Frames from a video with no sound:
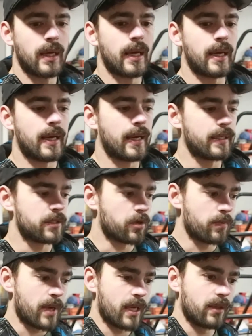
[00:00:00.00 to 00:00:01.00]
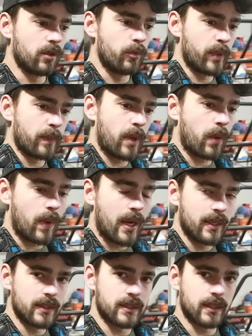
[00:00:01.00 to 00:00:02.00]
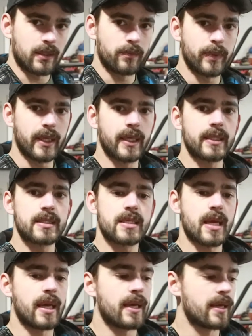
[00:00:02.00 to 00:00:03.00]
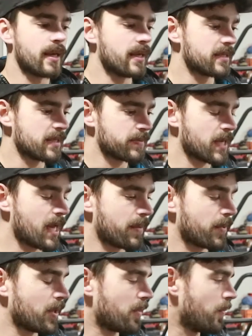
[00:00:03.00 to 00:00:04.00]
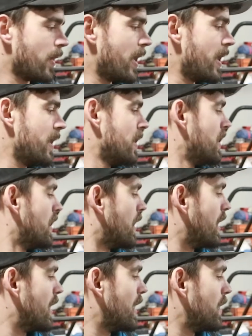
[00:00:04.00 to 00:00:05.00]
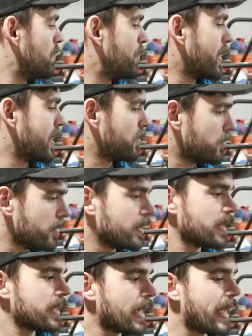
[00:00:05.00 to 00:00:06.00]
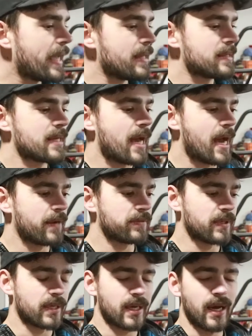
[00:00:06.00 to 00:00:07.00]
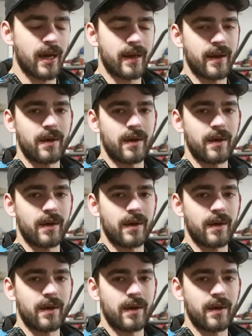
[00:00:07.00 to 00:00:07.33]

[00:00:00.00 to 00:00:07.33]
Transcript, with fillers: I don't mind looping my wires a little bit and zip tying them out of the way, but I'd really hate to have to cut it